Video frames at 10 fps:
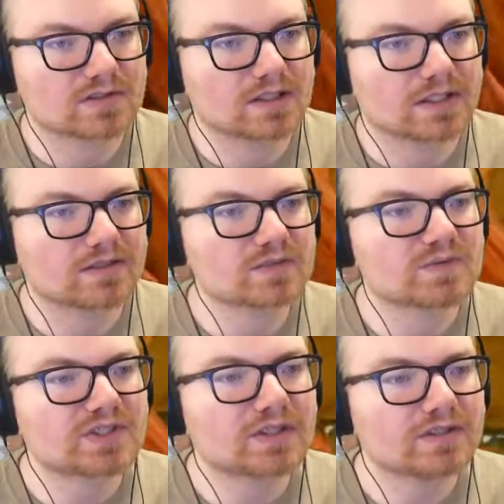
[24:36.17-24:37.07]
the clouds
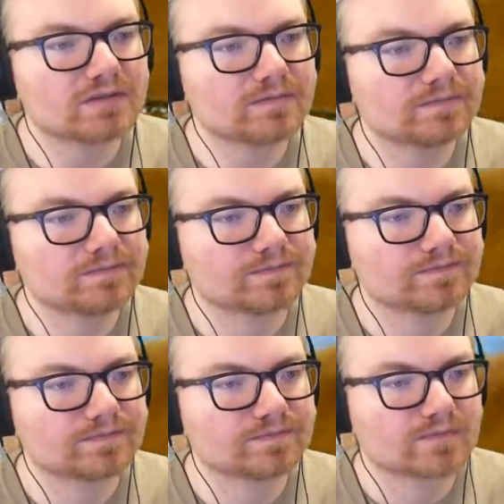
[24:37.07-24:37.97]
we go.
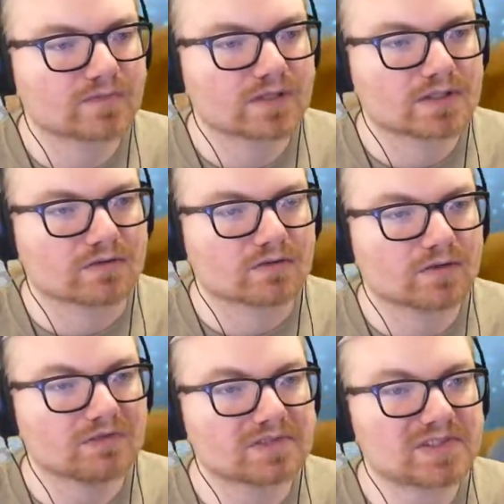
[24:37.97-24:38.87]

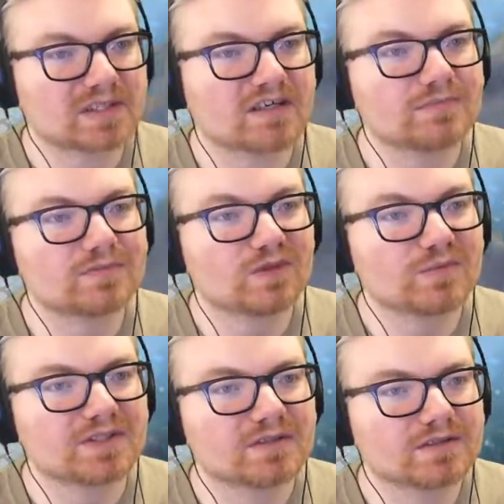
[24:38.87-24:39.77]
Where have we stopped?
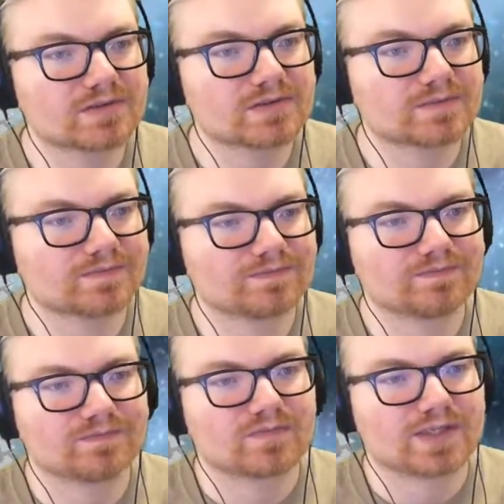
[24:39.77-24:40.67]
Nobody knows.
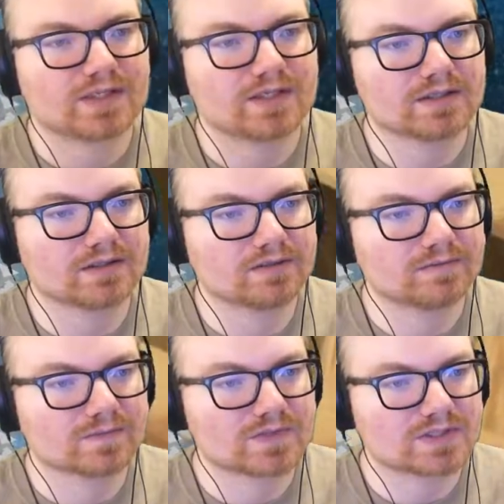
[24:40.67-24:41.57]
Uh-oh.
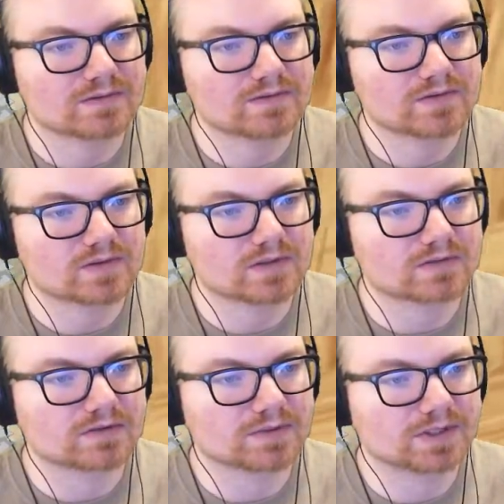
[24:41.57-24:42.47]
What's, uh, what's
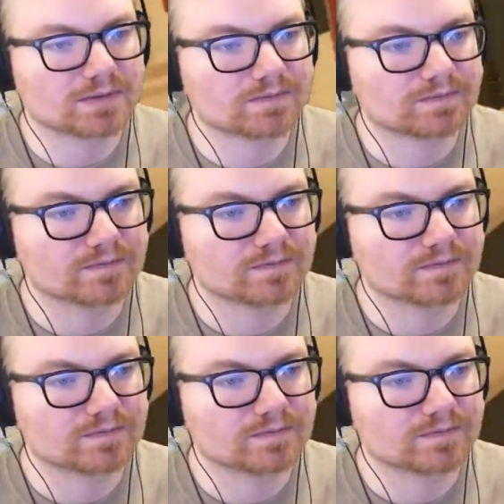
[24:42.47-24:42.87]
wrong, little buddy?